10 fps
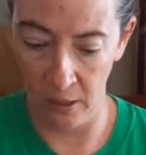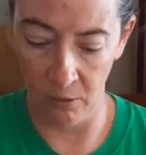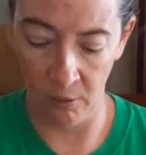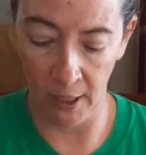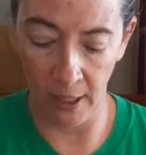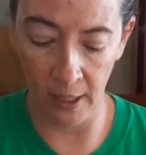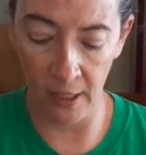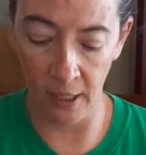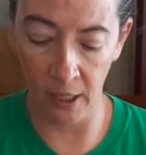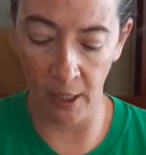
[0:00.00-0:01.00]
Okay,
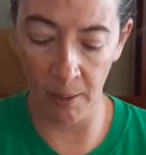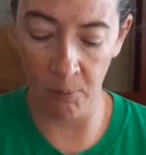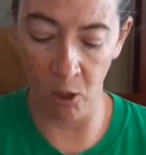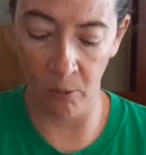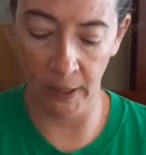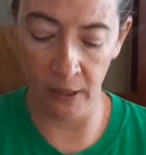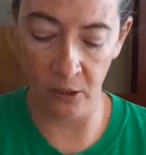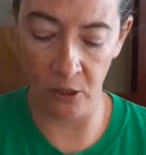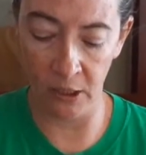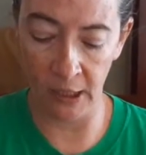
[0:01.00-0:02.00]
and I am going
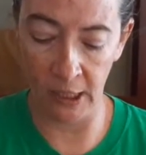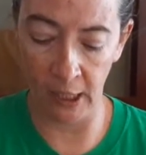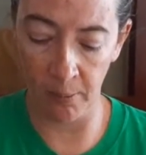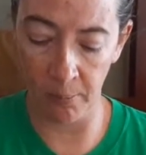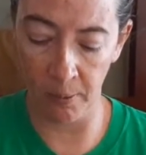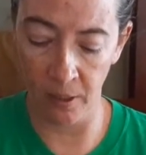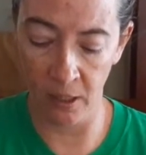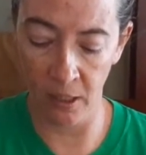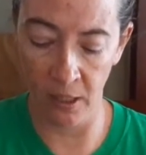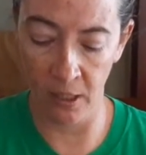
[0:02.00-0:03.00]
to tape
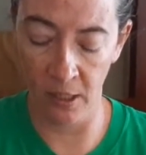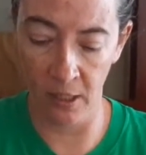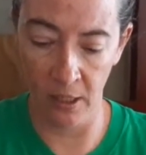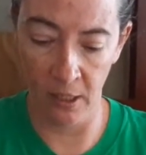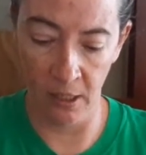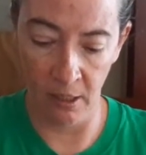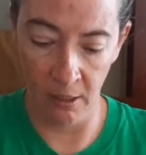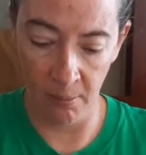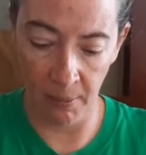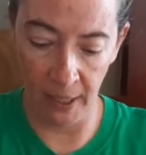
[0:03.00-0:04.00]

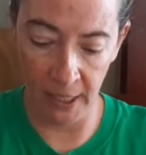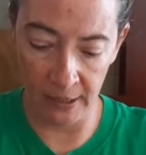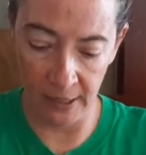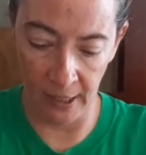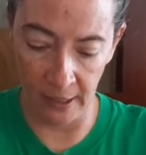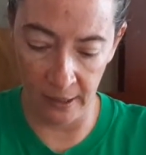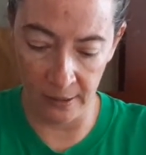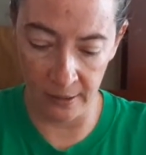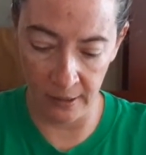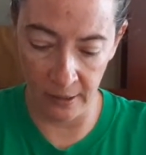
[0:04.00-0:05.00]
my
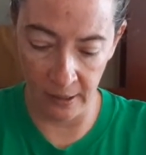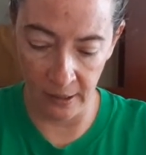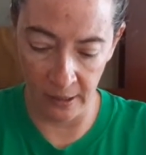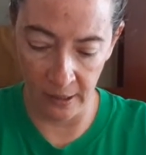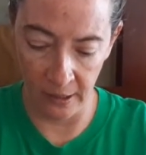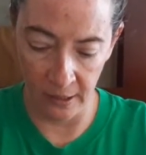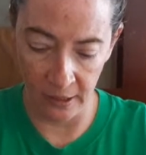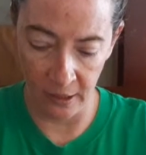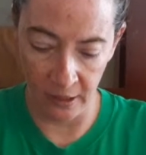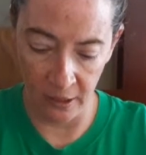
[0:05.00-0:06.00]
antennas
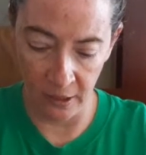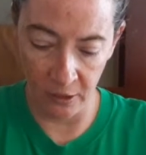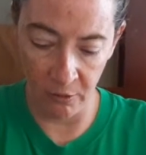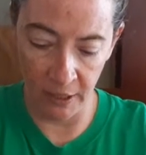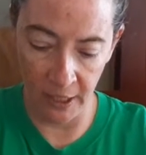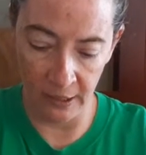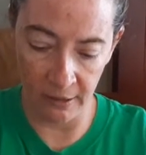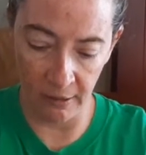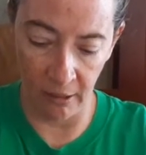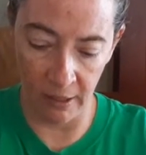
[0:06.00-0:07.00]
to the
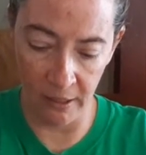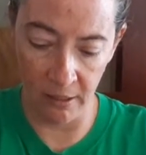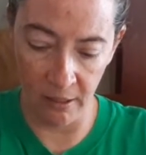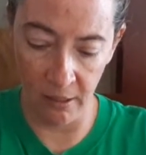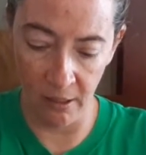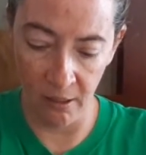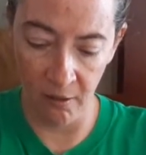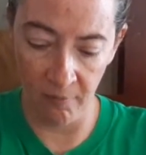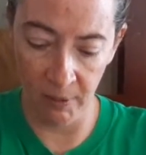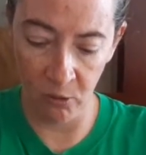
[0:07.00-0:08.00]
inside
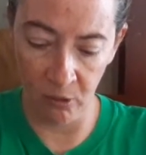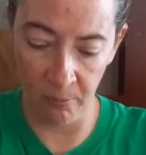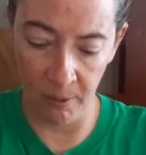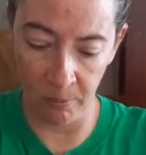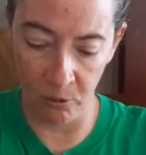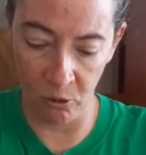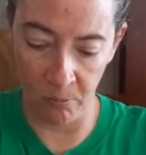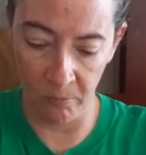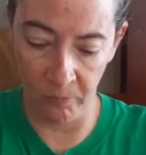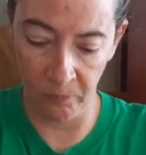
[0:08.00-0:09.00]
of my toilet paper tube.
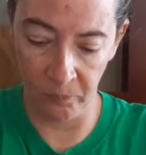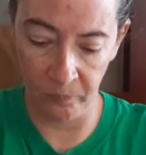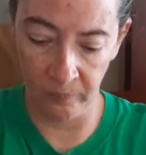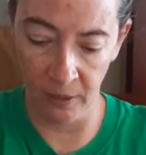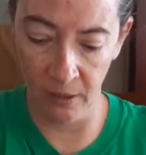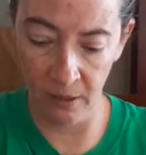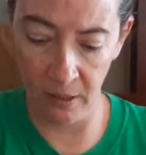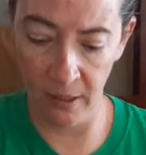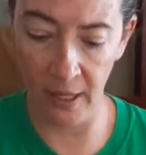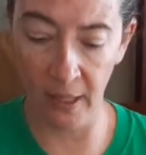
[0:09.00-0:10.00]
Look at
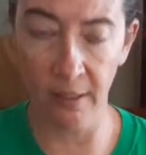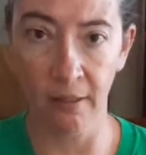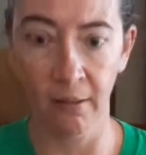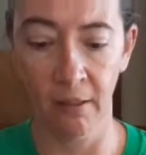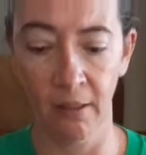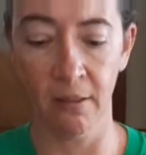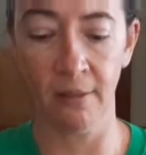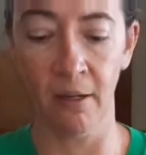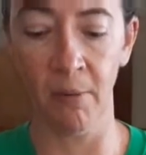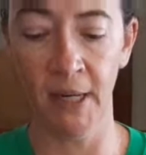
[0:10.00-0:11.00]
that, so
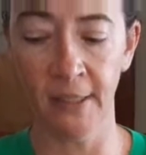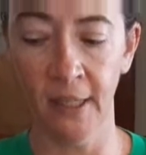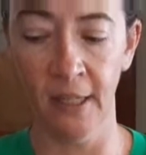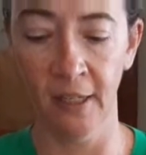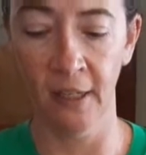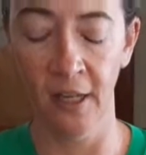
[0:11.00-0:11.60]
easy.